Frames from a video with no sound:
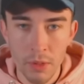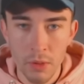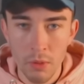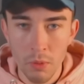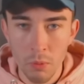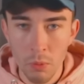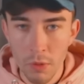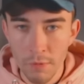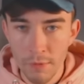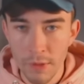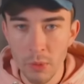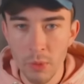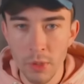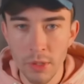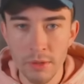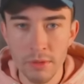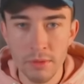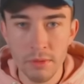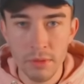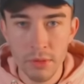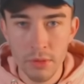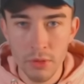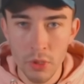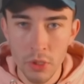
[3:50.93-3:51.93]

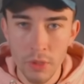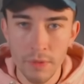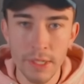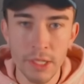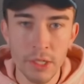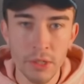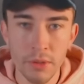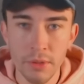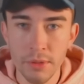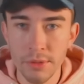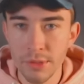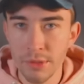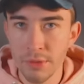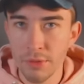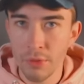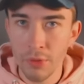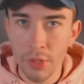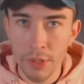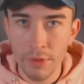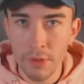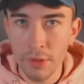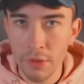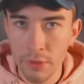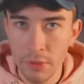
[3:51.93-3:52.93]
1v1s, 2v2s,
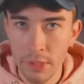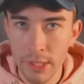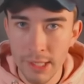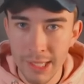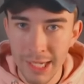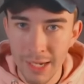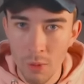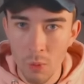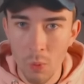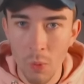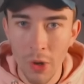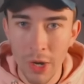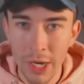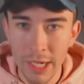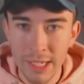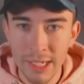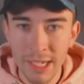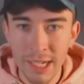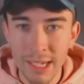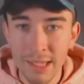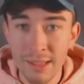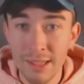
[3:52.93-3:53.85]
3v3s out wide,